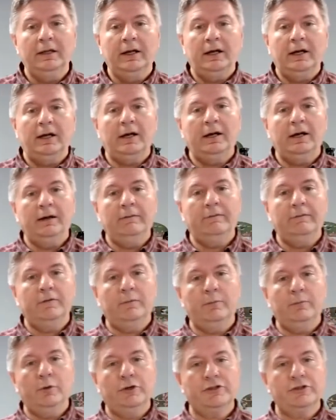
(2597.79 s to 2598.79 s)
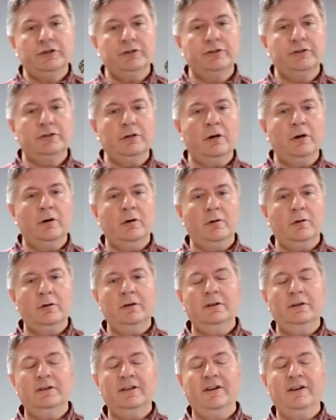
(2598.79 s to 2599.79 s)
for pushing snow,
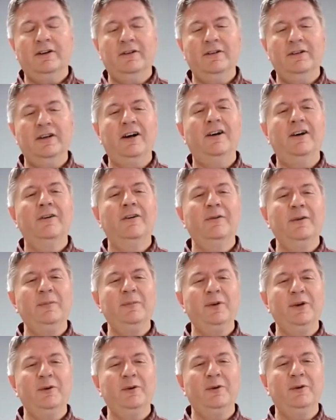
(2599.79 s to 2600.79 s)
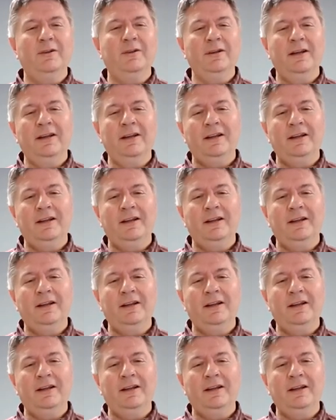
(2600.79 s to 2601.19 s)
called the Hungry Mule.